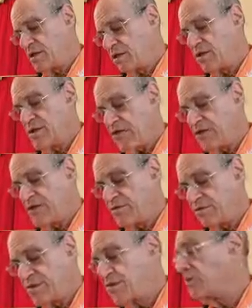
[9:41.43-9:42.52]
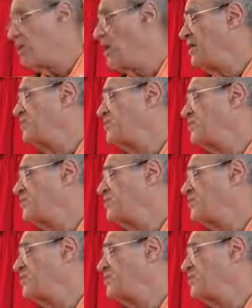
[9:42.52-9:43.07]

you should actually visualize